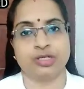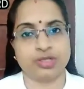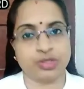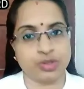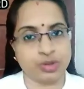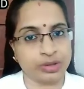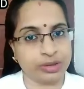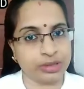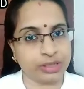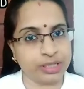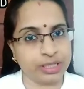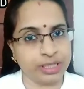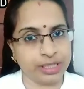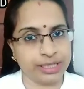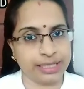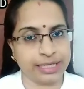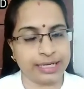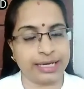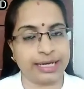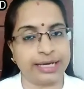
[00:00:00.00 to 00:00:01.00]
So
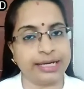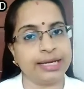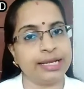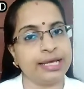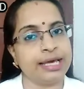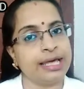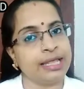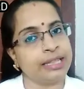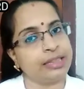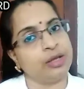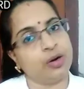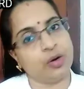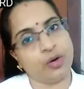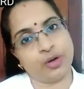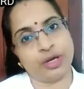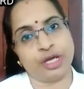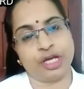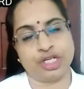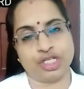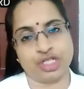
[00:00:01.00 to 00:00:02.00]
third line, the
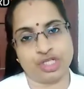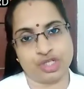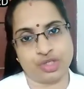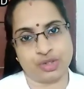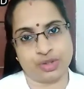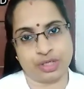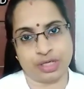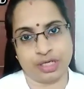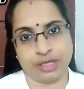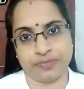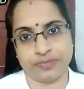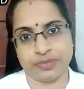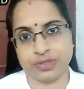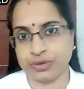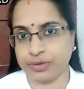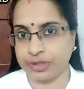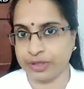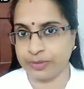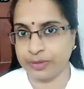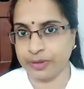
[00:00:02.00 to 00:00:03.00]
occasion should come.
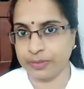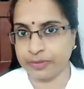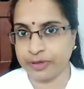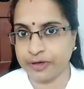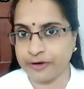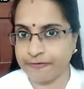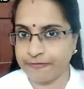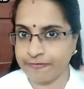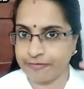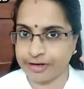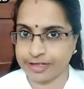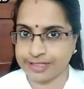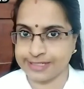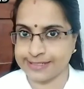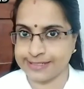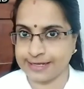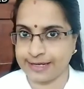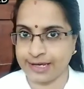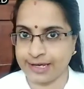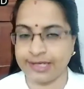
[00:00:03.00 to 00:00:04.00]
So remember, first
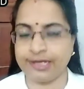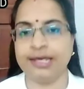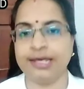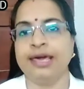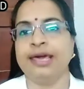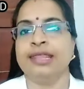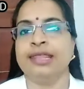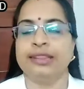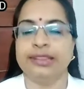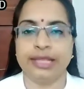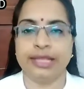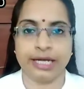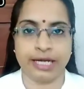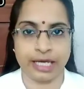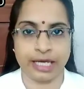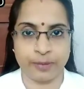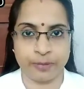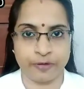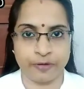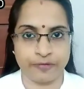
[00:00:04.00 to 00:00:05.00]
line, the
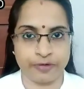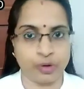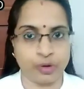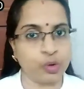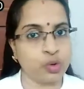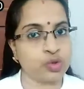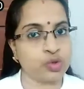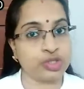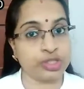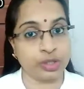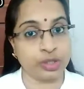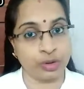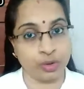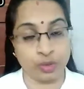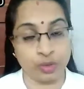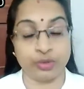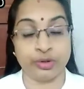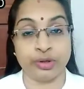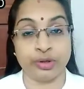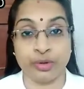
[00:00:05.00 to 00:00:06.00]
name of the host,
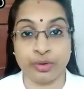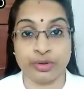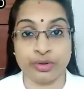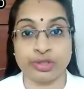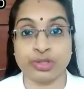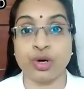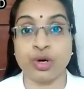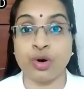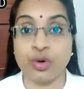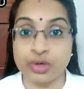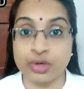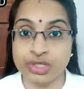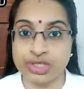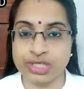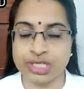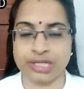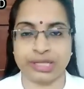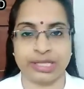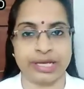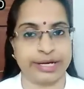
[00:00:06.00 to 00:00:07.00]
who is
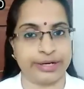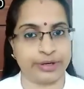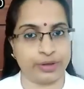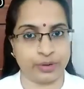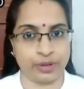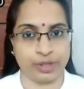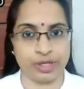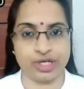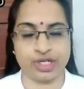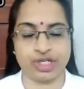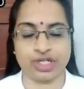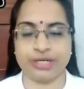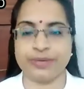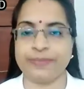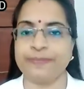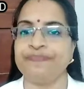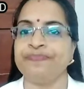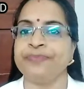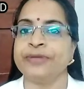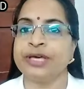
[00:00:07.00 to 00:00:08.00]
hosting that occasion.
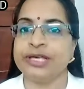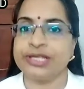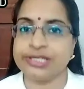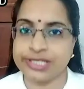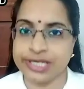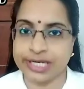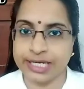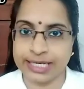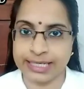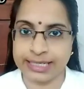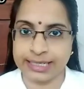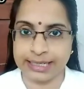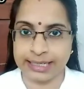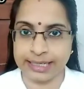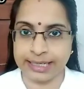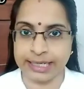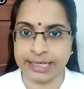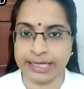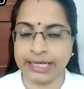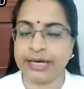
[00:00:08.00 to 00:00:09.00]
Second
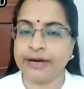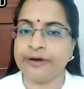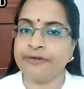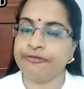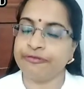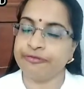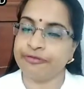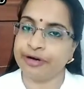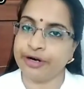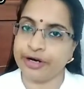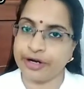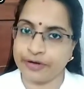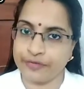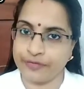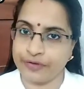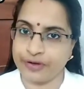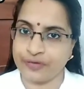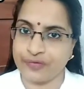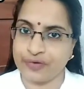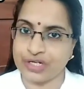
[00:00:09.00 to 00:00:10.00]
line, word of
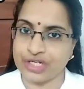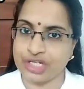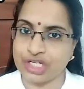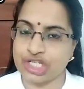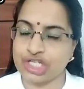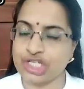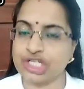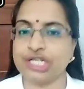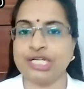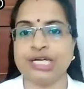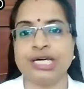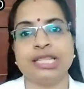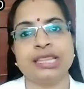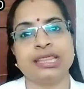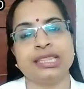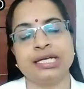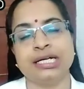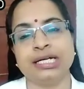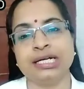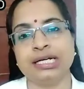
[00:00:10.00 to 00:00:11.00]
invitation.
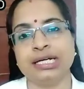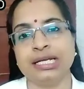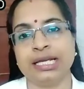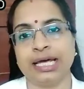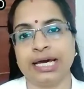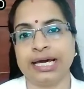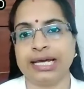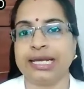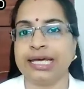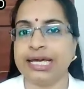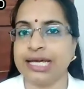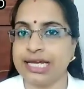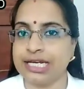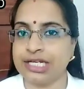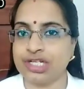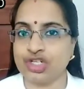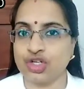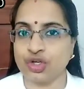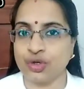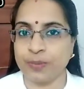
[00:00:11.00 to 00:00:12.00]
Third line,
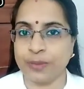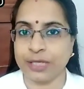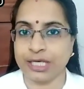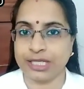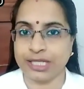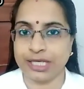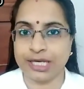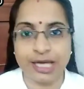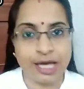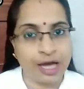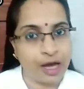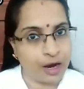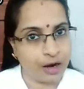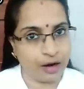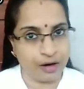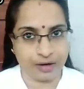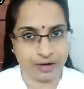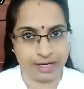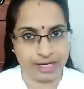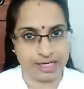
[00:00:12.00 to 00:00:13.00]
it should be the
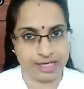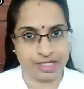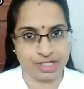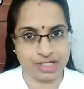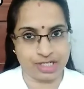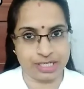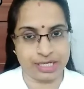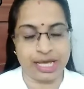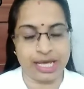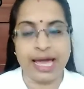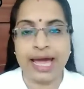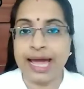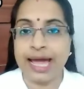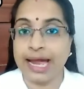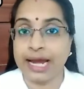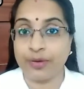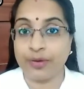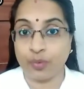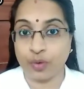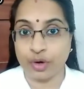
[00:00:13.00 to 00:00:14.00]
occasion.
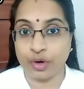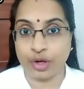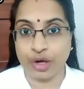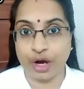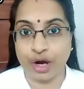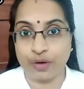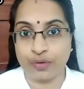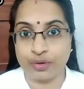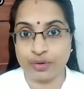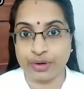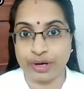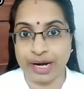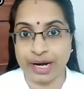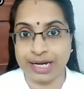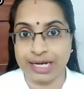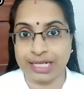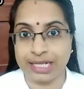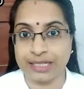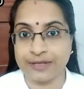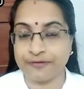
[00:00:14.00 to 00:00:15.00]
And what you have to
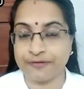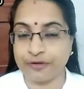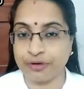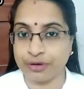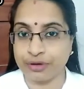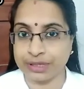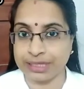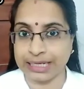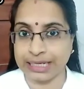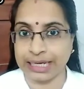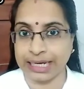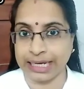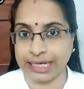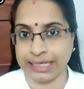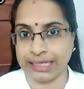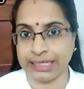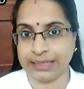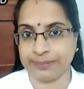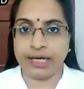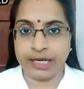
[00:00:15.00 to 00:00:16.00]
write in the fourth
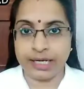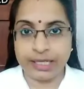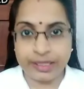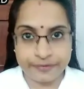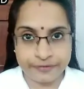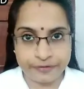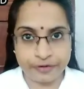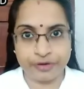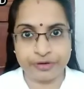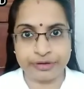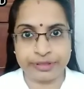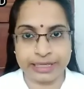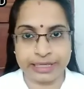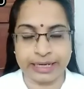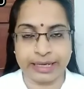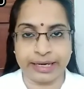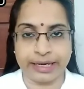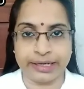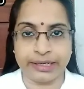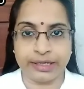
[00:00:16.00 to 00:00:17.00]
line? In the fourth
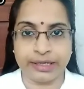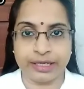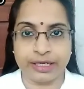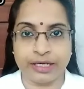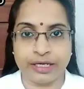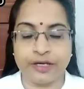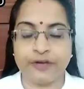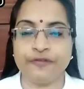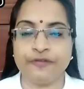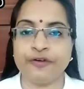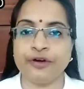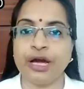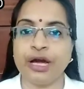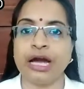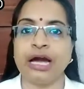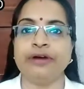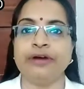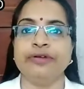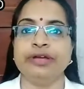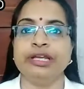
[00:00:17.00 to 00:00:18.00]
line, if you
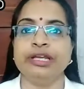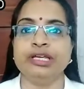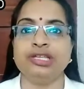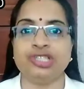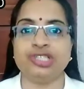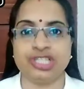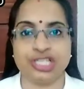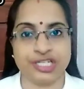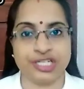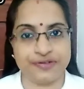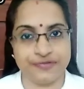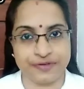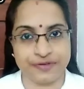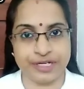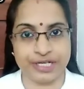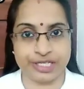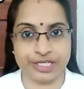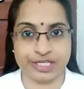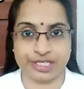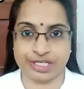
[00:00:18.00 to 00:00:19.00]
have any chief
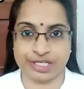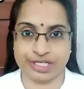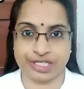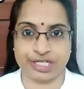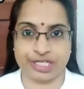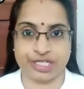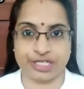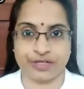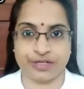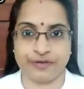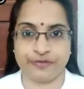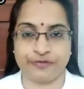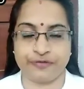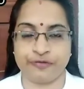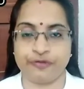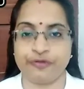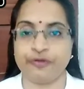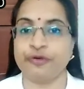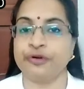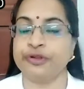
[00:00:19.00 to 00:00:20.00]
guest
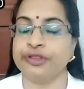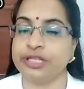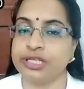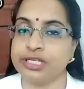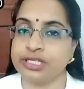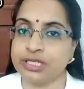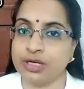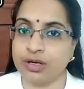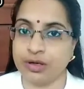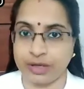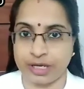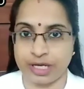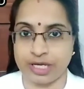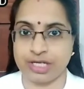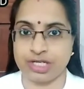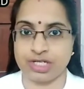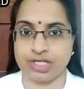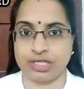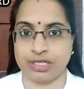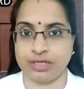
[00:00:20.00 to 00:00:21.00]
for this
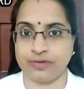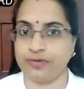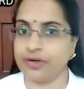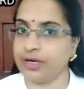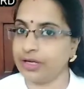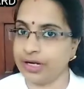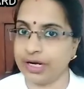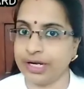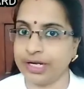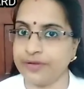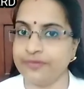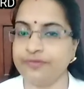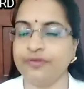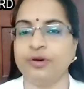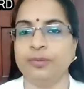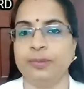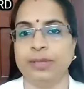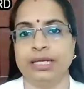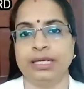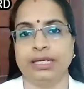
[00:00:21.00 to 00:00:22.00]
occasion, we are writing
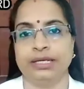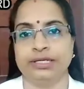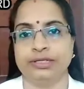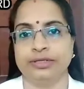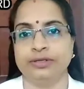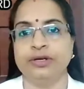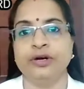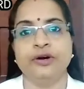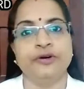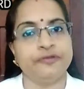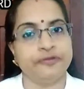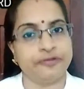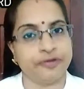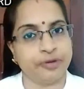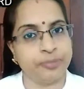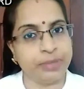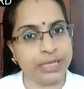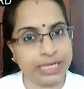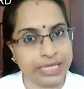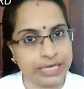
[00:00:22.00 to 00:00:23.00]
formal letter,
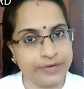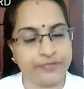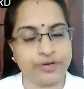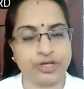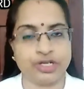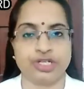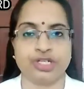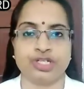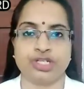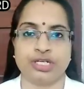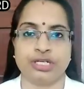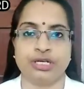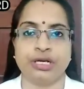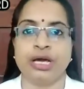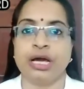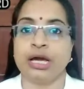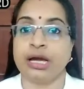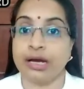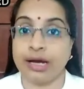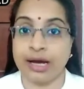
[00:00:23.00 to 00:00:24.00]
formal invitation
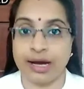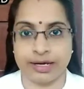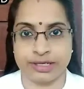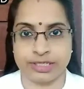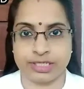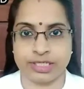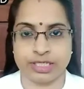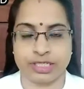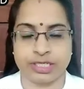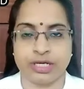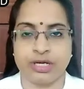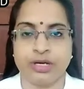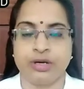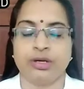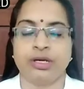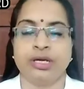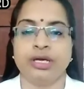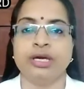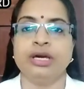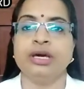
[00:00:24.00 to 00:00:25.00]
card.
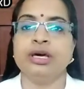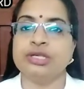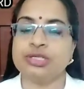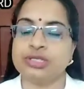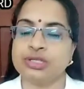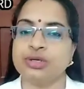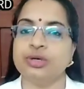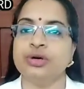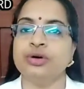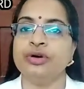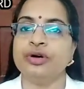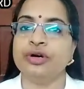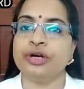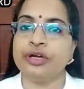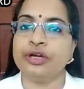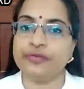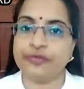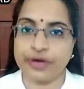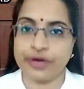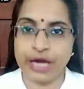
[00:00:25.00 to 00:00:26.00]
Okay, so
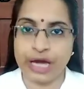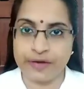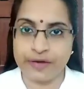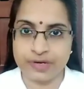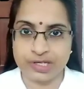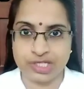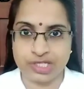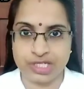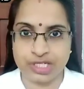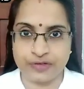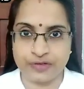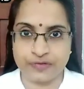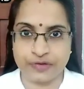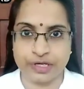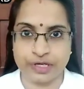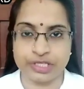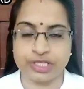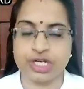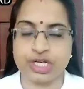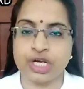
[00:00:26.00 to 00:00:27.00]
if you have a chief
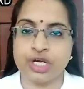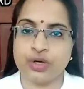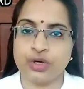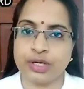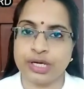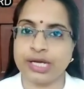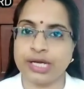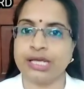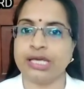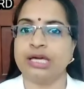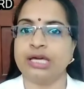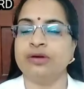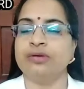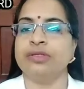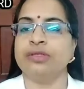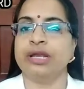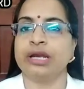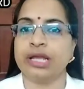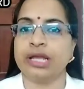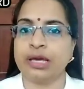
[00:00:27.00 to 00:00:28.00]
guest, you can give
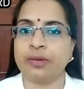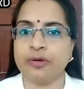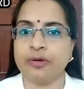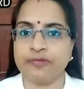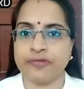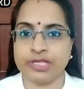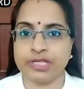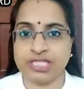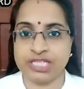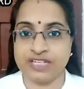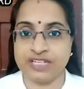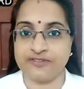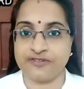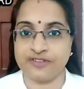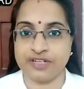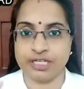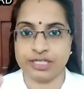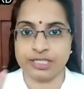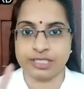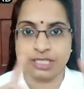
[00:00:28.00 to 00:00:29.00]
the name of the chief
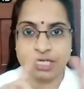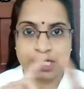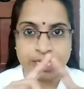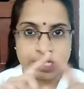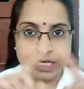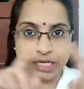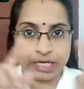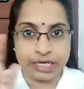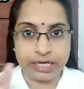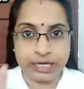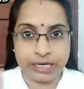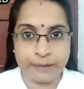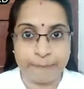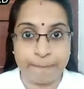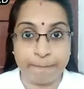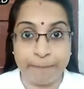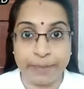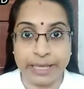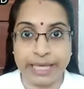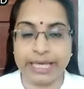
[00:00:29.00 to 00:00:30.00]
guest in
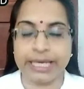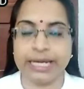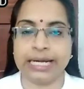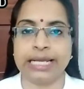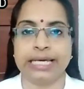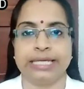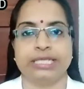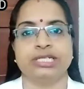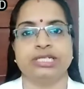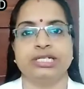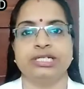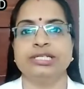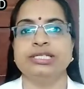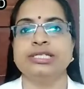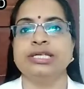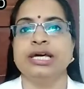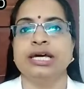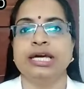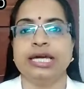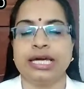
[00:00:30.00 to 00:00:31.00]
big
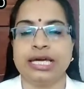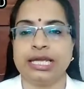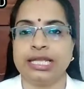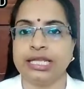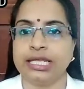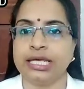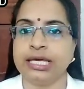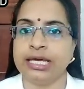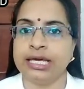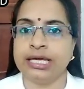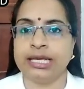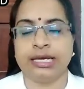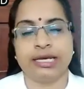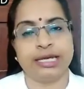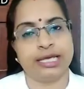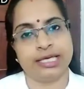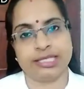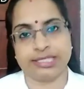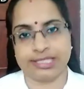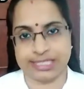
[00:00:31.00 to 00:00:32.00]
letters in the
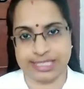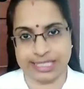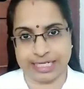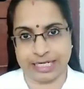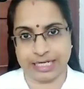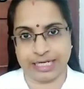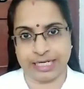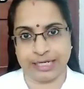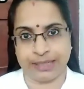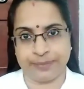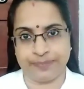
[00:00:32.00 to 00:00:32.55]
next line.